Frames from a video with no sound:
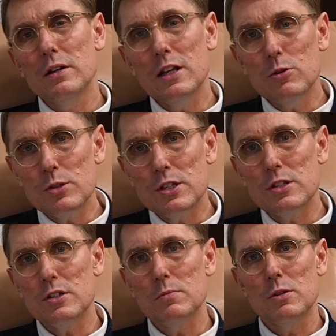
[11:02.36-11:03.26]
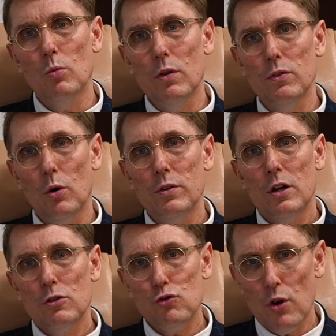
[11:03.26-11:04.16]
legal systems and whatnot,
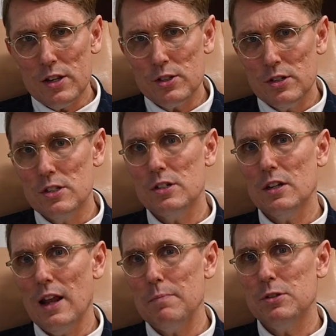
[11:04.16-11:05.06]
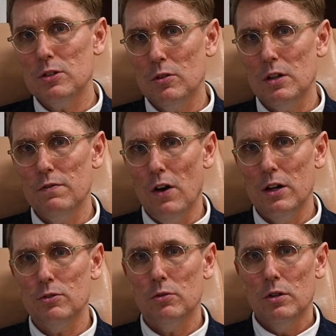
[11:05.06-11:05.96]
trust is still absolutely
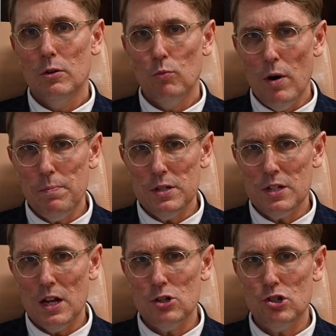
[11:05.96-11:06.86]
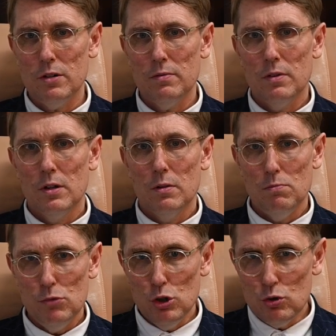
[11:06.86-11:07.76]
vital. Reputation,
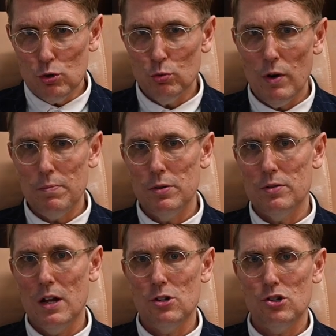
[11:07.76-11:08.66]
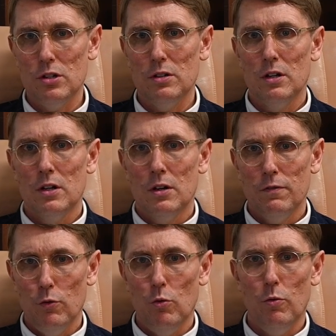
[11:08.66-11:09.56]
mutual reputation
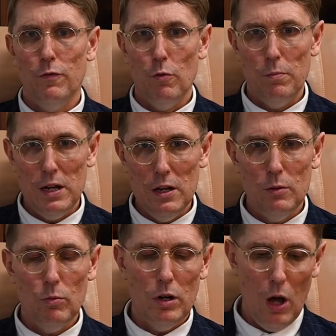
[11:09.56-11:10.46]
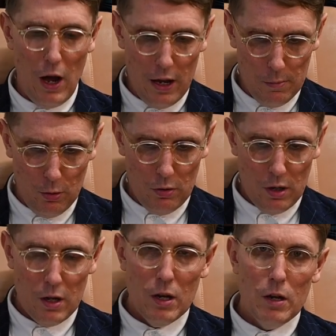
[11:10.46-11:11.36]
for being reliable.
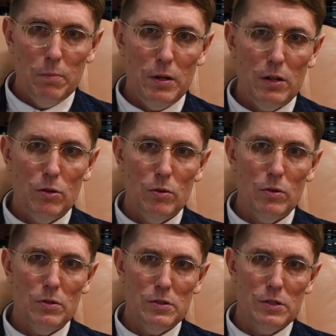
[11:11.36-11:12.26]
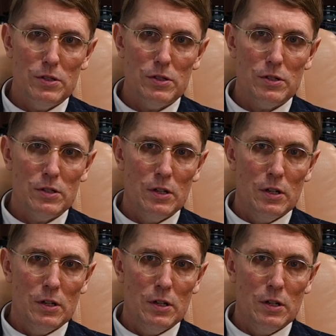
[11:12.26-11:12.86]
Because